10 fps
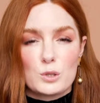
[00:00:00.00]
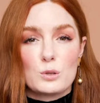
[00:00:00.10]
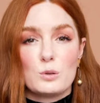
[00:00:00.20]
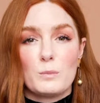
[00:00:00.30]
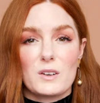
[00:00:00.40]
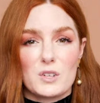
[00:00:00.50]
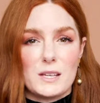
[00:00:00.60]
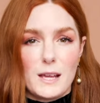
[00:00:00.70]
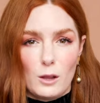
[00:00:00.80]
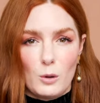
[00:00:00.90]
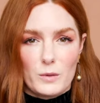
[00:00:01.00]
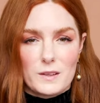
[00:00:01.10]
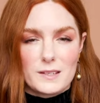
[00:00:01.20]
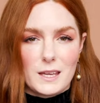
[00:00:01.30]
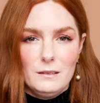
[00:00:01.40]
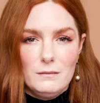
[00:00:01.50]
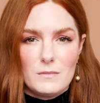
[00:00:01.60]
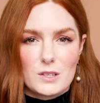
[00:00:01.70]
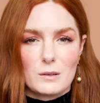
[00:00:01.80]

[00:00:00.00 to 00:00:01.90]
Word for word: too much yellow on the skin,